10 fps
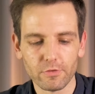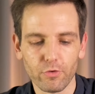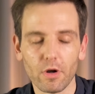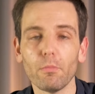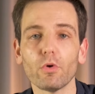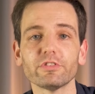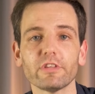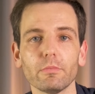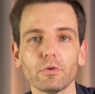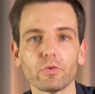for a more
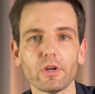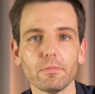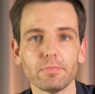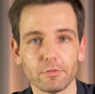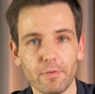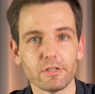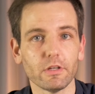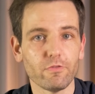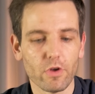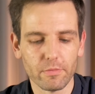stable grip,
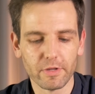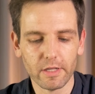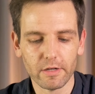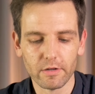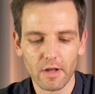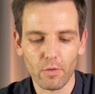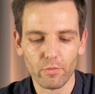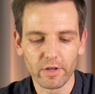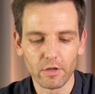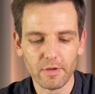especially if you're a beginner, I would
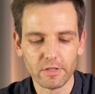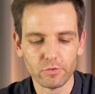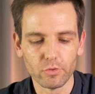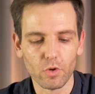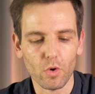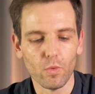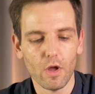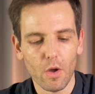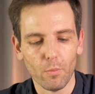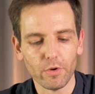recommend you to go
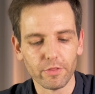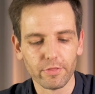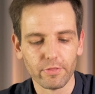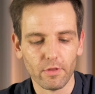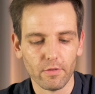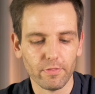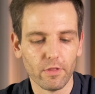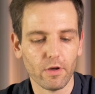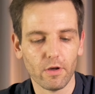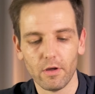with
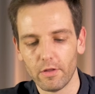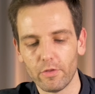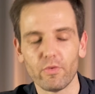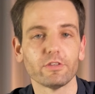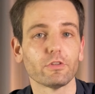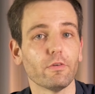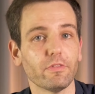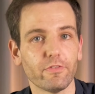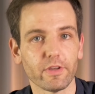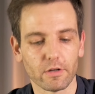the rest of
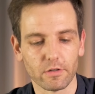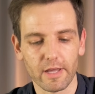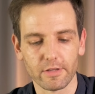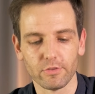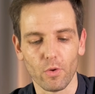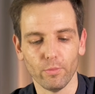the fingers like so.